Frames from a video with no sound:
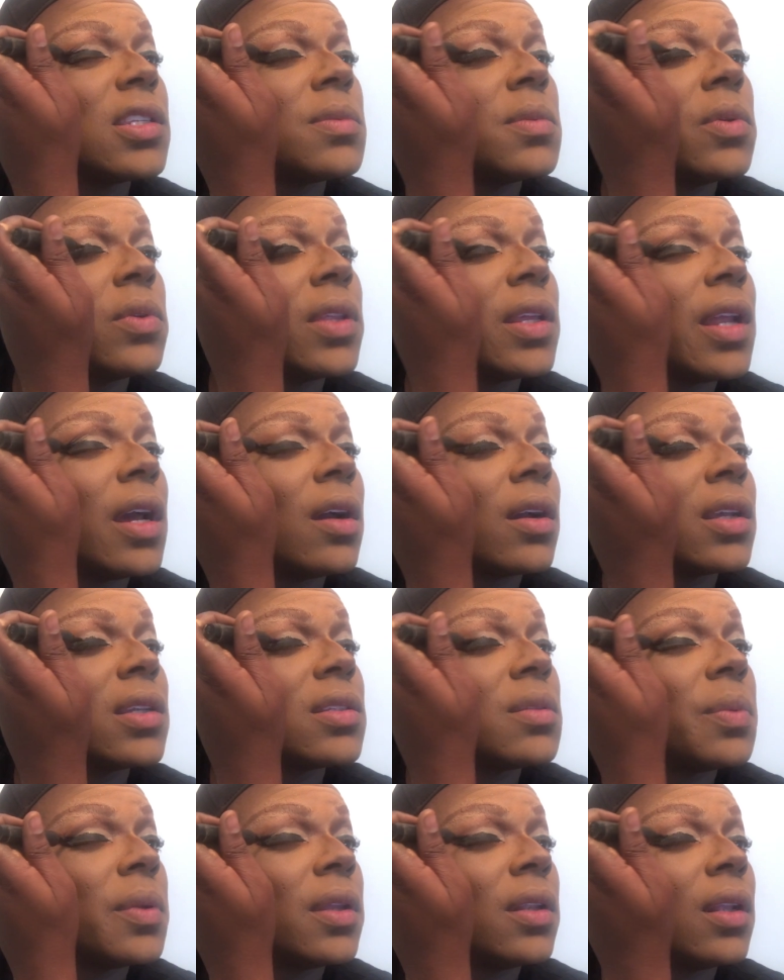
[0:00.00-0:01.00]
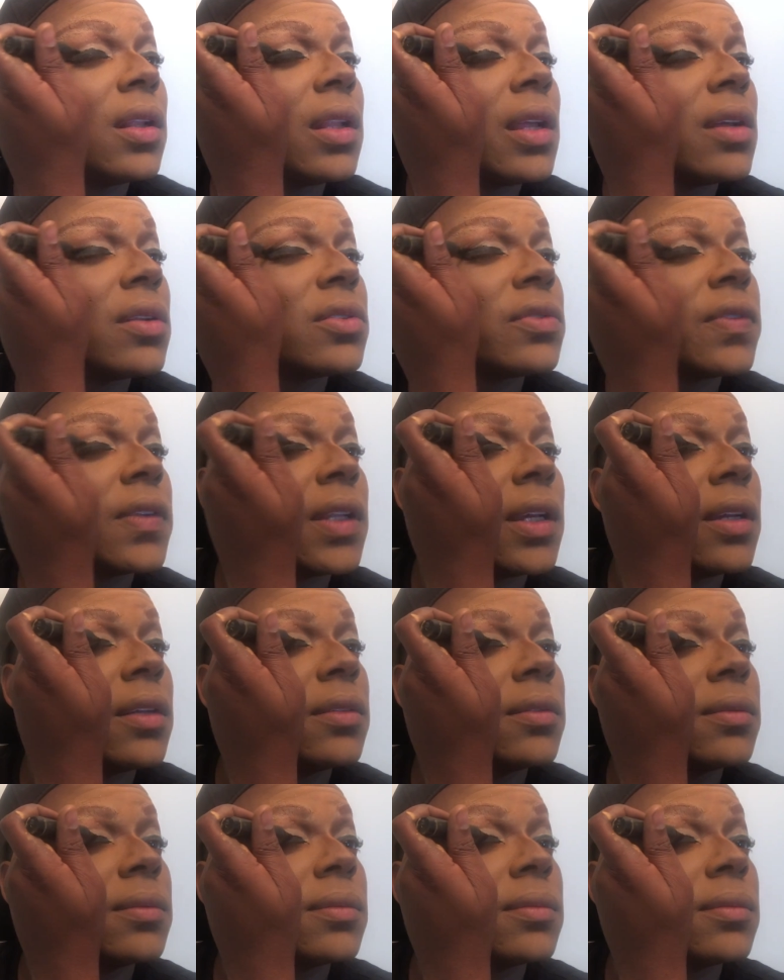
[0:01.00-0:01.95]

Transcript: smooth it out because the pen allows for that.